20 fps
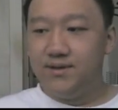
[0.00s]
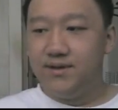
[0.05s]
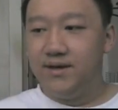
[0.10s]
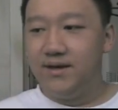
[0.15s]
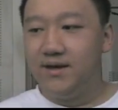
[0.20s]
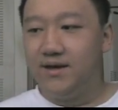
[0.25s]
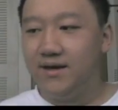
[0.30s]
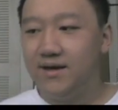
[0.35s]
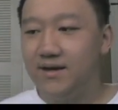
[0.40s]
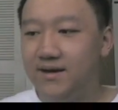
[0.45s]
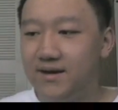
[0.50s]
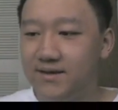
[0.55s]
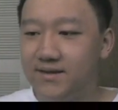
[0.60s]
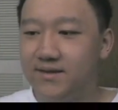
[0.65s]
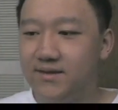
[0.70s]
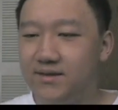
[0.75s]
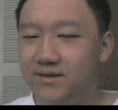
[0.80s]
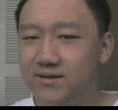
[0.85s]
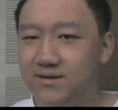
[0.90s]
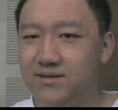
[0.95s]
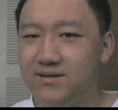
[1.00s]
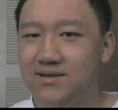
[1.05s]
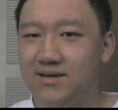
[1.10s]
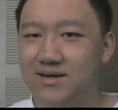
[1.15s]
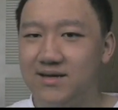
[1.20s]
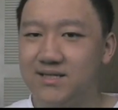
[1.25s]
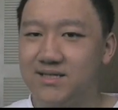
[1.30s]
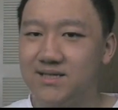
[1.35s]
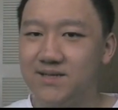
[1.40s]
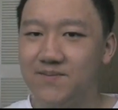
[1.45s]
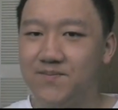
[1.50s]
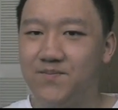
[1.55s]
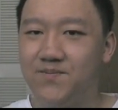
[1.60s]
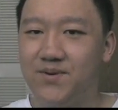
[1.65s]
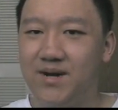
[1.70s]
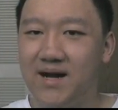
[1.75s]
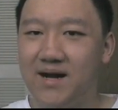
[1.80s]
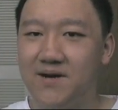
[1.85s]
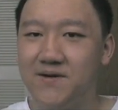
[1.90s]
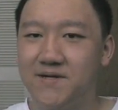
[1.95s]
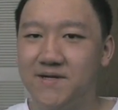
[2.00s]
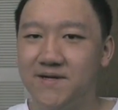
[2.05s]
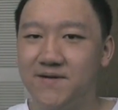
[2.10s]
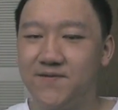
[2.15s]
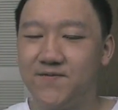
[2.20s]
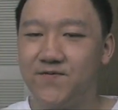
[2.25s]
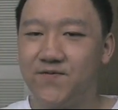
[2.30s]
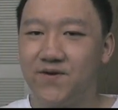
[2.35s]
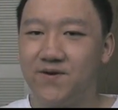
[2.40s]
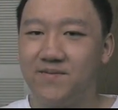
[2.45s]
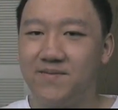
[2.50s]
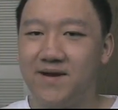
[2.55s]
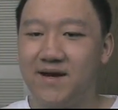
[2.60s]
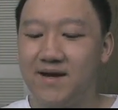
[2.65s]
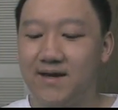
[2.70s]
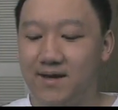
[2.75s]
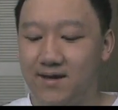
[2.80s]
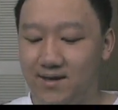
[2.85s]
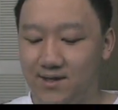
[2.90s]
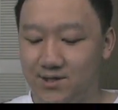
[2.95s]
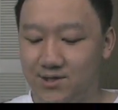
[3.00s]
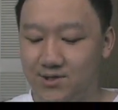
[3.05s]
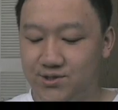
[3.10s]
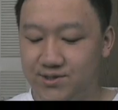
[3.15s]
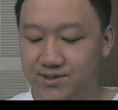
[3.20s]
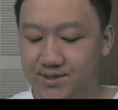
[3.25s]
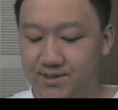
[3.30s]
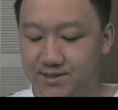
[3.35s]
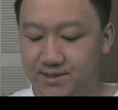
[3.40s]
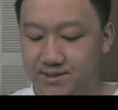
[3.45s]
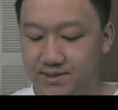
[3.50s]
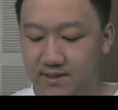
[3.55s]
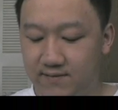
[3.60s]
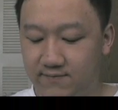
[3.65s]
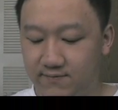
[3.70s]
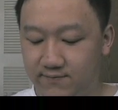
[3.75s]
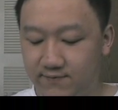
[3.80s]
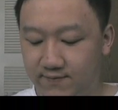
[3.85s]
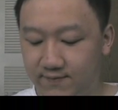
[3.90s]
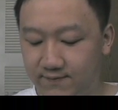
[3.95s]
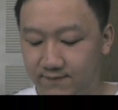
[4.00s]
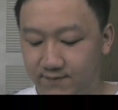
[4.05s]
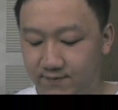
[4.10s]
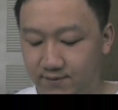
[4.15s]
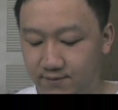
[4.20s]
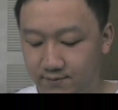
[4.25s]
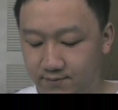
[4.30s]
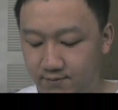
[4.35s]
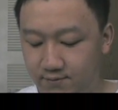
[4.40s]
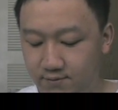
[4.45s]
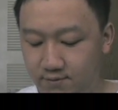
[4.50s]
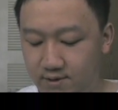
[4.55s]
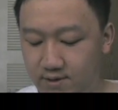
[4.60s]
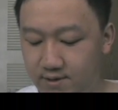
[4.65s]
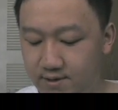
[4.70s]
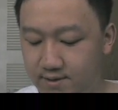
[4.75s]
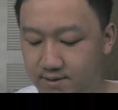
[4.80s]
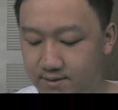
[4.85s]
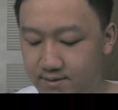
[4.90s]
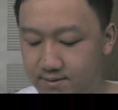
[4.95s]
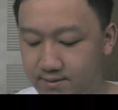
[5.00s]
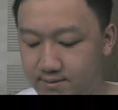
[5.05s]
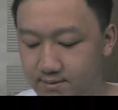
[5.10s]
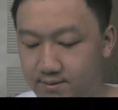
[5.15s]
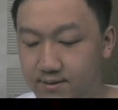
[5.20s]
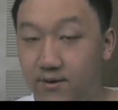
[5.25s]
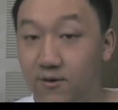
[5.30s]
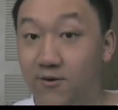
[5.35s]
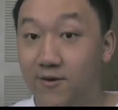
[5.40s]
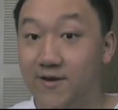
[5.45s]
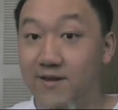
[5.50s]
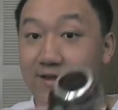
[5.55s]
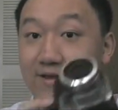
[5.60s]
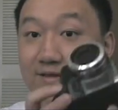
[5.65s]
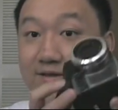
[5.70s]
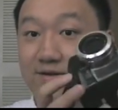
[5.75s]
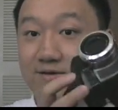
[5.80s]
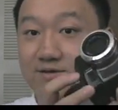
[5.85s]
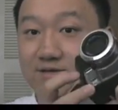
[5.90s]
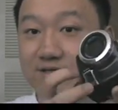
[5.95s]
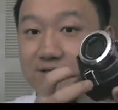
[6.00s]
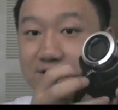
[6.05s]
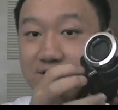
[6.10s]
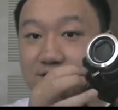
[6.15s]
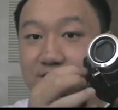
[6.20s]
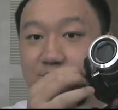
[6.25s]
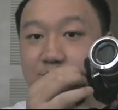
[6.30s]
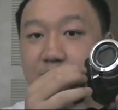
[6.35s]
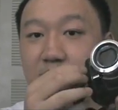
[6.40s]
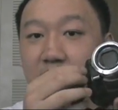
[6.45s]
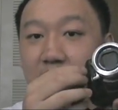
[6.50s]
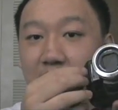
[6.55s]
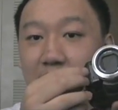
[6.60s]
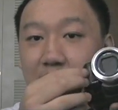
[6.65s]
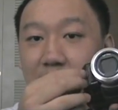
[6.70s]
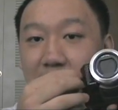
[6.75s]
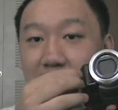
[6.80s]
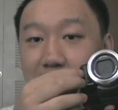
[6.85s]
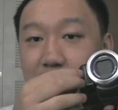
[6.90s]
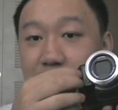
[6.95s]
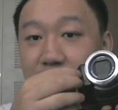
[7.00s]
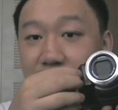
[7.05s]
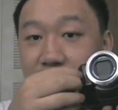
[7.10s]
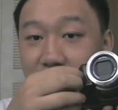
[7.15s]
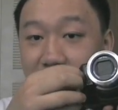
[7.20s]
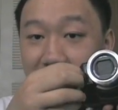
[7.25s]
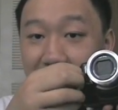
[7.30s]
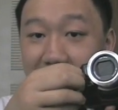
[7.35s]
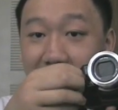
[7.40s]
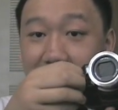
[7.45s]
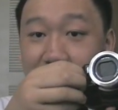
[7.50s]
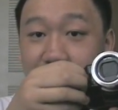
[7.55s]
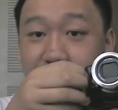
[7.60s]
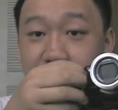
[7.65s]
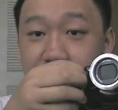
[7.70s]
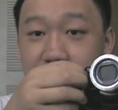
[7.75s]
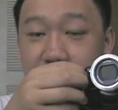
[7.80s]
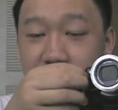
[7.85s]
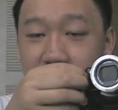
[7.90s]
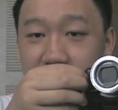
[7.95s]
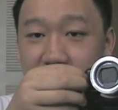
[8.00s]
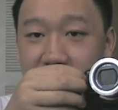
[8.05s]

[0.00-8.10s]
And I think that's about it for my HC7 review. Oh, and then there's this pop-up flash.